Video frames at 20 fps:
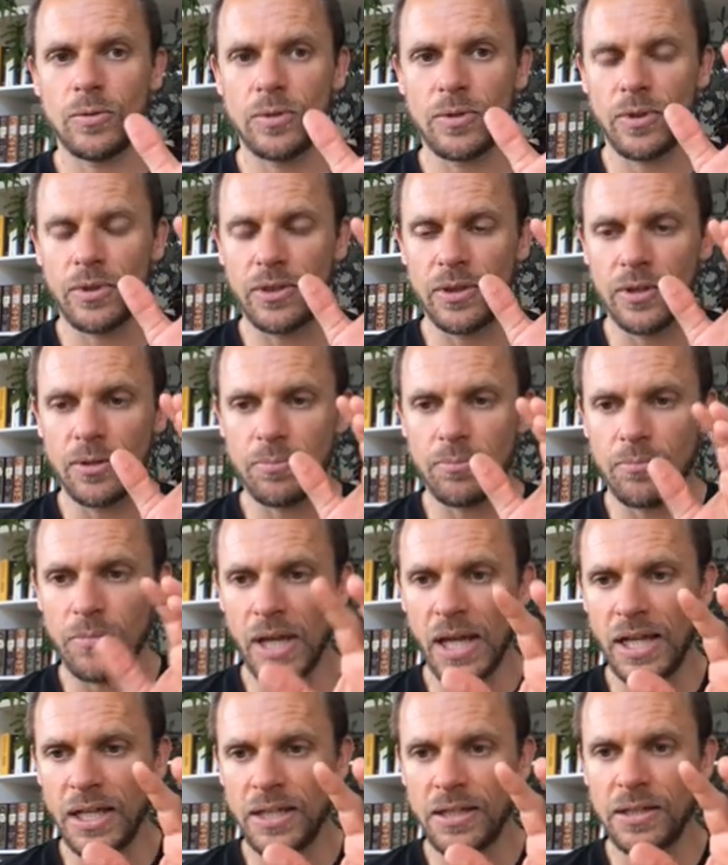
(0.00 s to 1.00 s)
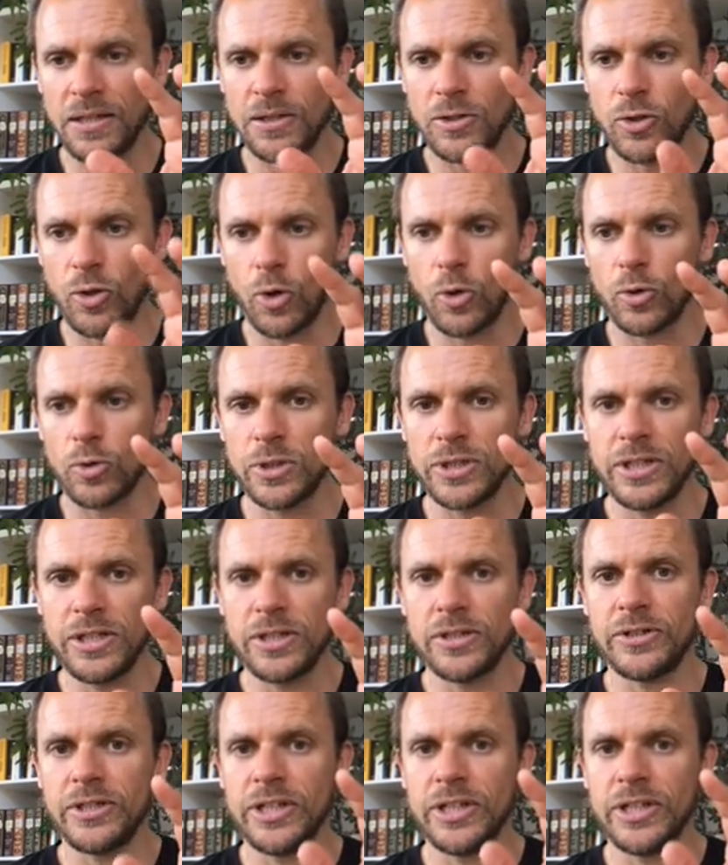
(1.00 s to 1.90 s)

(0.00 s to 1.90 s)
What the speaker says: the main goal here,